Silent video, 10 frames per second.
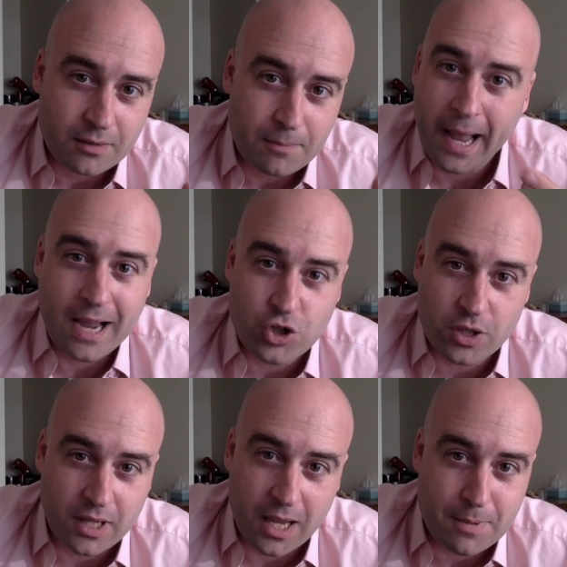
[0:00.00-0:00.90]

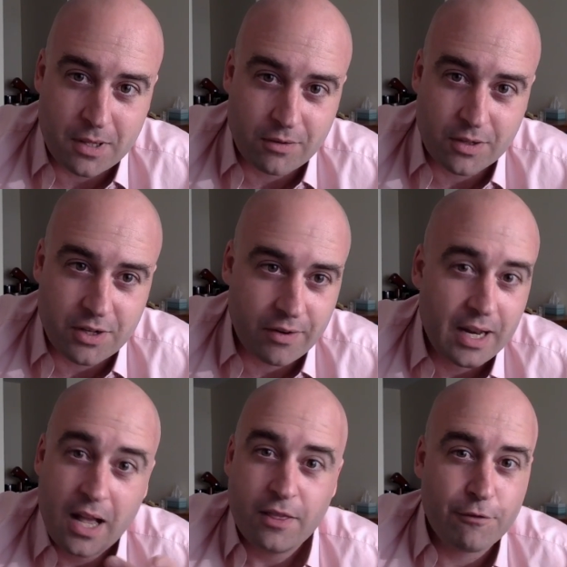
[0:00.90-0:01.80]
Passion can't be the criterion.
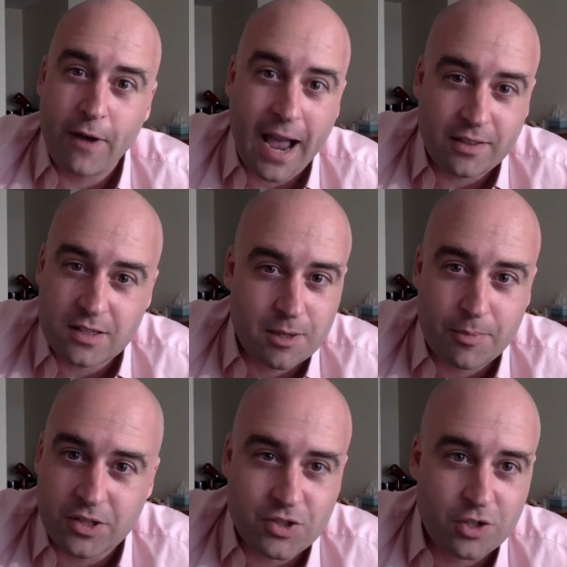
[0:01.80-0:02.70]
The fact that
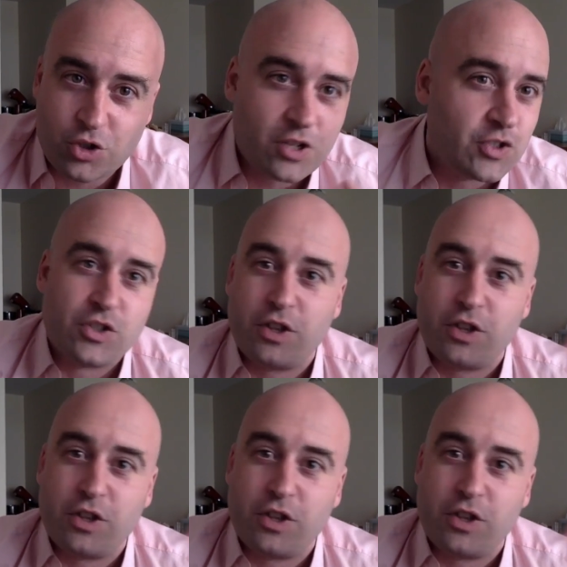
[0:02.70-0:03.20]
something's an injustice,